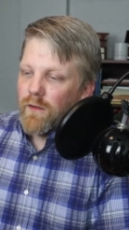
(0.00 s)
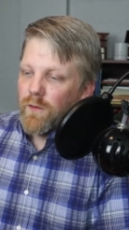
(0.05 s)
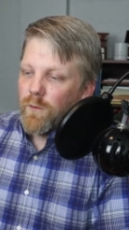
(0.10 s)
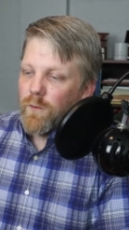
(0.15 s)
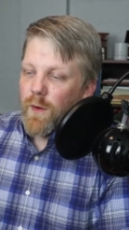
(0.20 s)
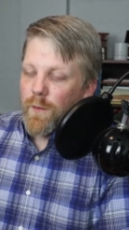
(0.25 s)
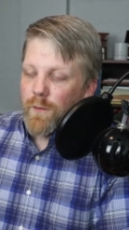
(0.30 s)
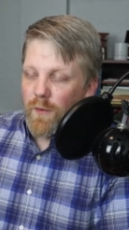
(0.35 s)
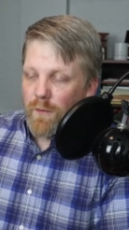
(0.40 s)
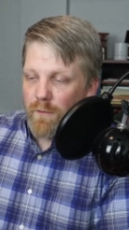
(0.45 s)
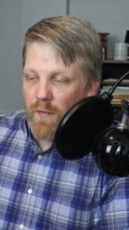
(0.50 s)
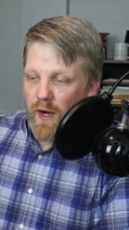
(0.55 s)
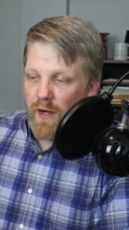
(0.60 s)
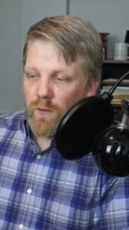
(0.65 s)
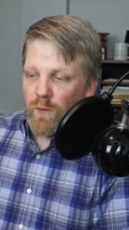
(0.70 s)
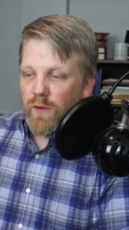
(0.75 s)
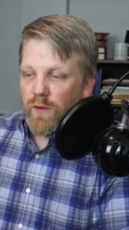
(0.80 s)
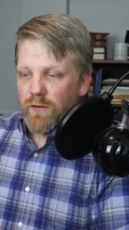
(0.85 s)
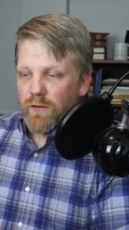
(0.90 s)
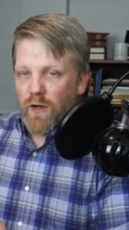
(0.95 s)
remember,
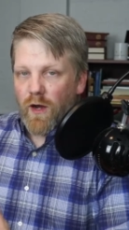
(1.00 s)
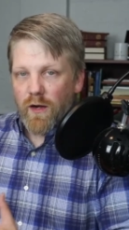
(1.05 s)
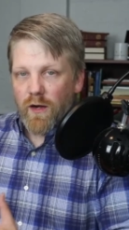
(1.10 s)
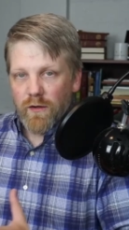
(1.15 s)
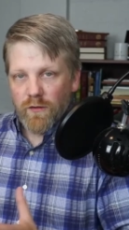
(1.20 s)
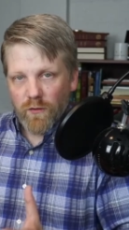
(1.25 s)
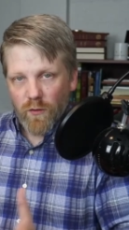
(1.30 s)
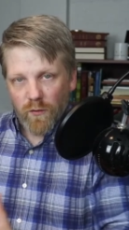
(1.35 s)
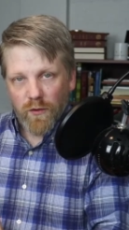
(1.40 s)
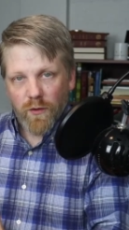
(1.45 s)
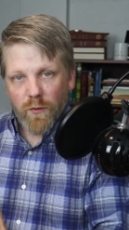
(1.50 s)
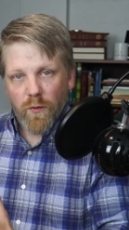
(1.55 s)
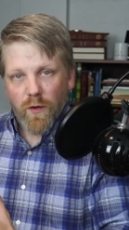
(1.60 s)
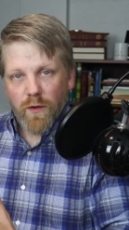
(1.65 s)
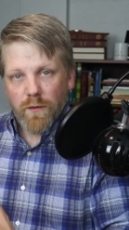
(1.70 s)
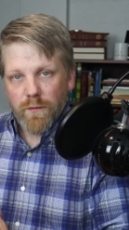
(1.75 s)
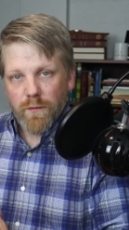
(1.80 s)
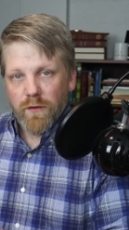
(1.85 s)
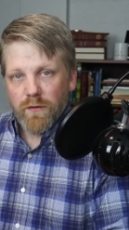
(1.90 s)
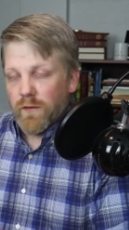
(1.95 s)
mine was God is only
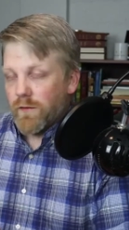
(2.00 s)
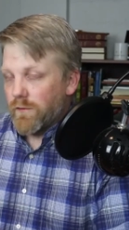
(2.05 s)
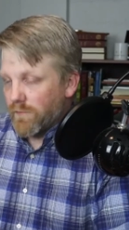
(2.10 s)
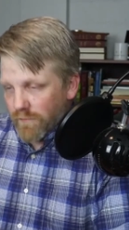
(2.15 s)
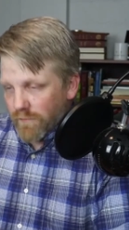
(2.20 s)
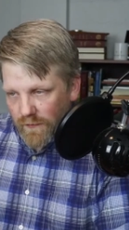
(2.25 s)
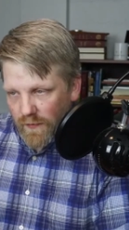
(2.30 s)
one person.